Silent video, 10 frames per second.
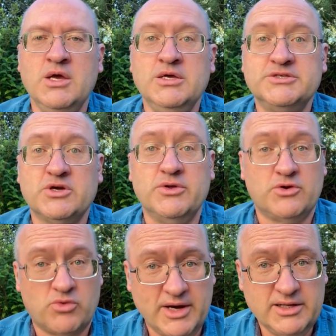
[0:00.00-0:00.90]
So in the
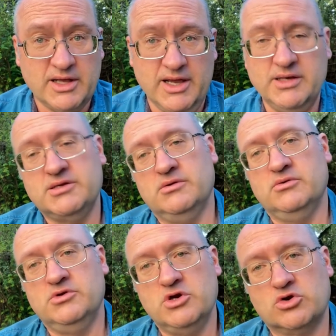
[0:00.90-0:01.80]
Rhineland,
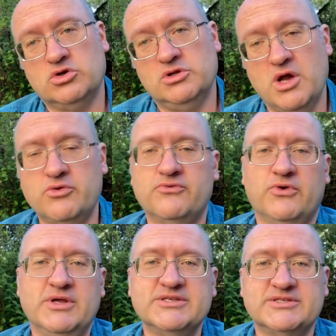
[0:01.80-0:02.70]
near Cologne, for
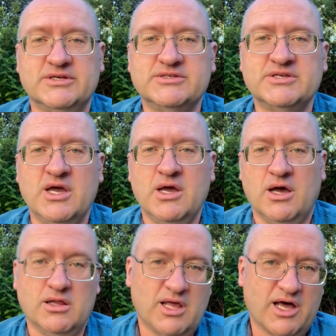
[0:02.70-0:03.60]
instance,
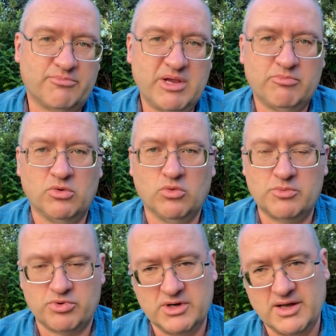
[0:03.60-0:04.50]
a lot of people would
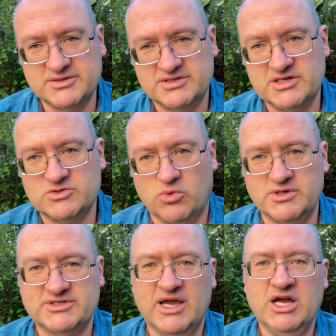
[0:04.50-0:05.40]
pronounce these
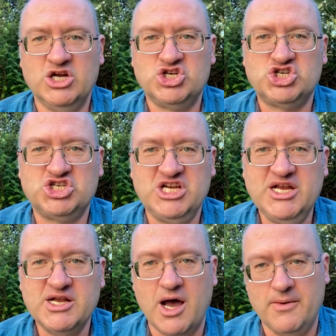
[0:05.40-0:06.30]
words
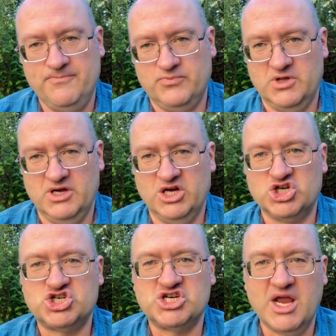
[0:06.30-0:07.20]
China,
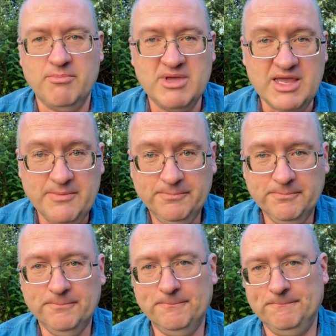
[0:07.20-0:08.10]
Chemie.
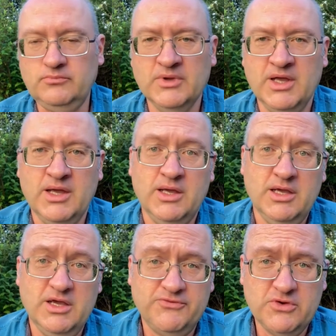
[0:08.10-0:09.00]

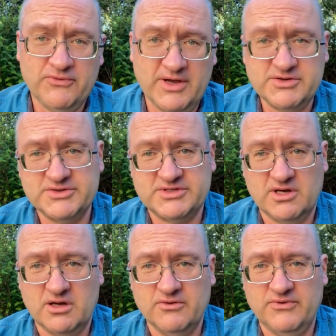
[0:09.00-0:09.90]
If you find
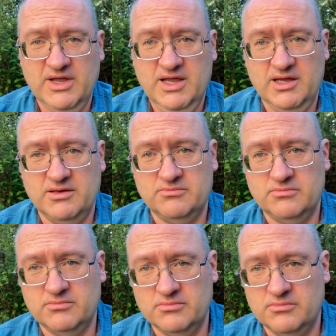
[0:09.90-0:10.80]
yourself
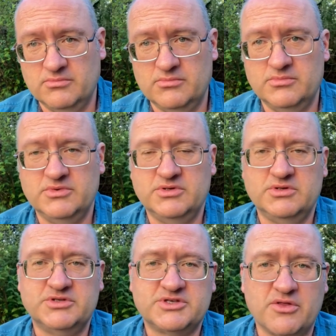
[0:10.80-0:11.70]
in
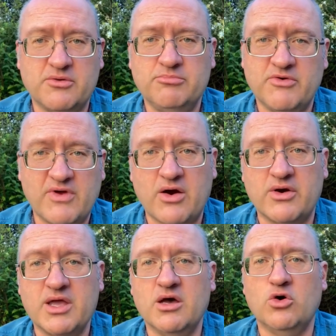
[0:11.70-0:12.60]
southern
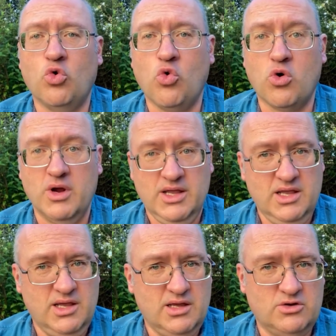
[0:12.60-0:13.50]
Bavaria or
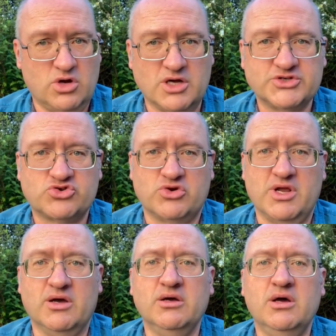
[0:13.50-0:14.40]
in
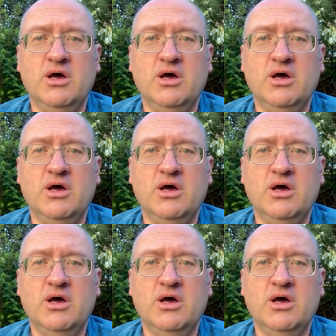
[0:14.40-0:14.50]
Austria,